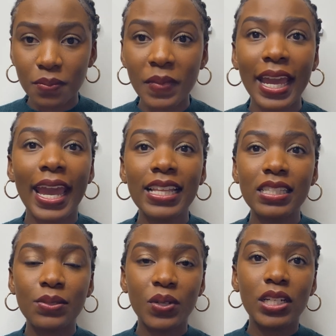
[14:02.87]
my
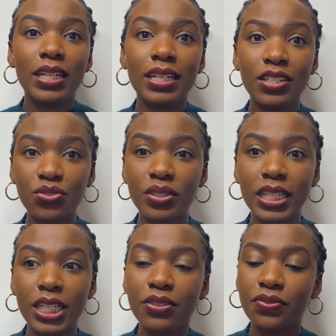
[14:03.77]
hands were
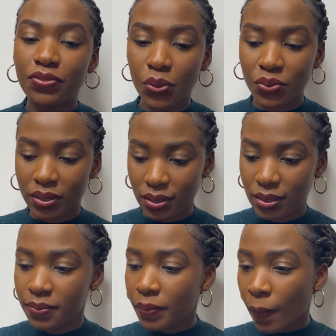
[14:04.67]
literally
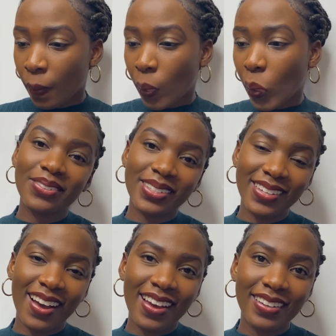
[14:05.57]
frozen. It was
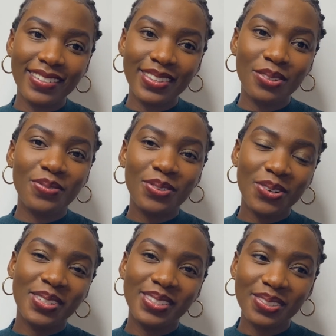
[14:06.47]
hard. The
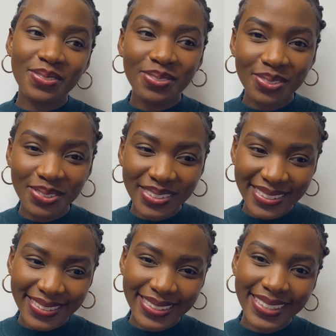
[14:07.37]
frozen
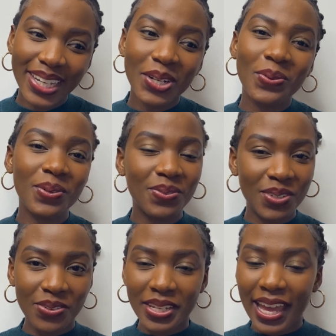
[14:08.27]
fruits were
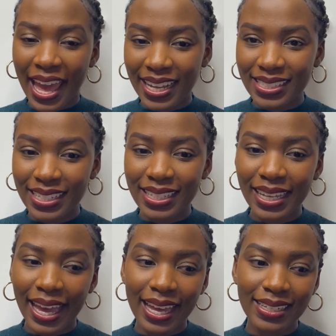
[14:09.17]
very hectic,
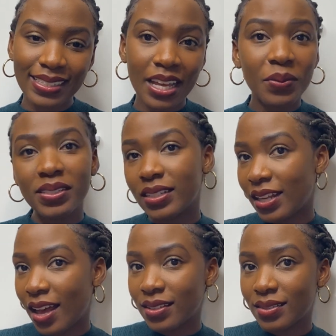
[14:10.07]
and that was the
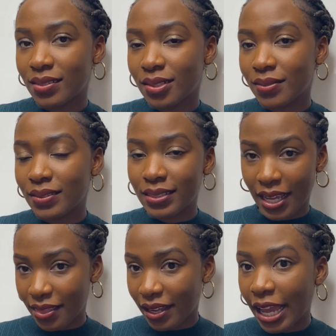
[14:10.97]
last day
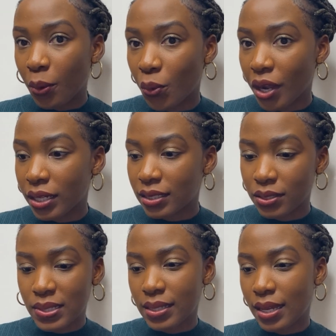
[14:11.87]
that I worked, and I
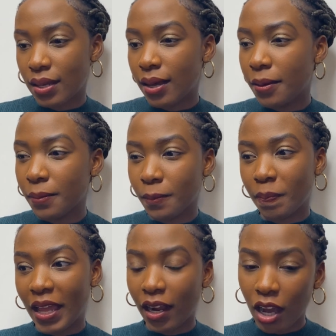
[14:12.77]
was like,
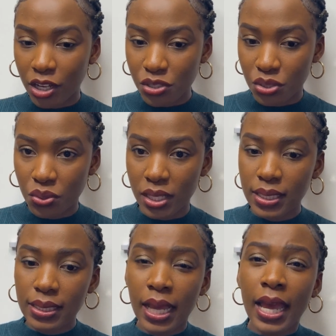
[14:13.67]
I can't do
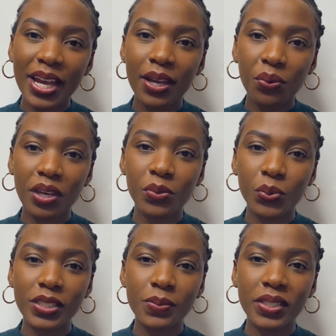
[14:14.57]
this. I quit
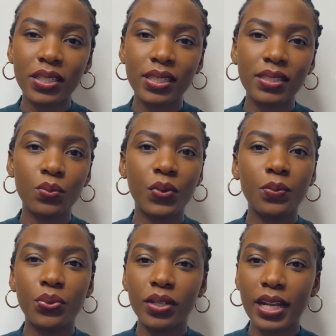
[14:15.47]
was because when
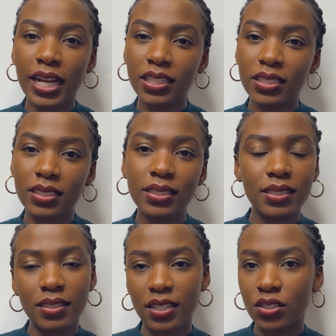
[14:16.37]
production
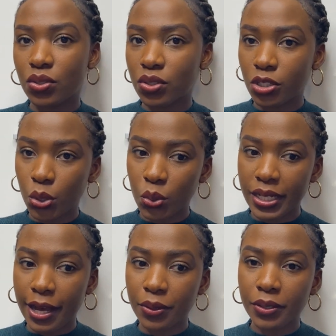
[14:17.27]
starts to slow
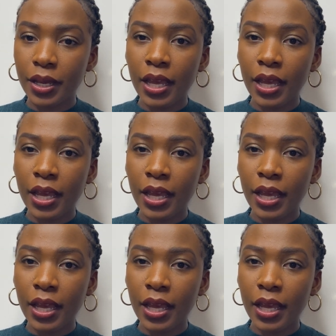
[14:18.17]
down,